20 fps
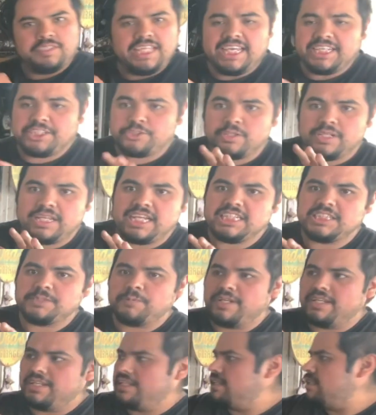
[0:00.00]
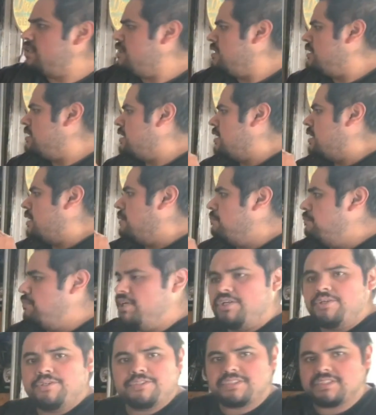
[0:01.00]
Natural aspirated,
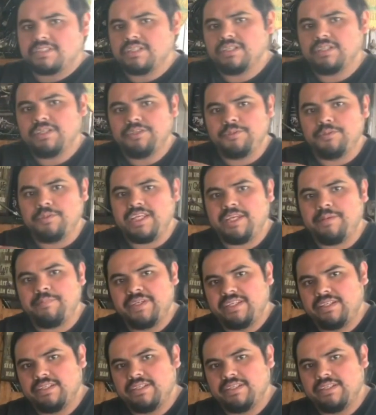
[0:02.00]
boost, you name it.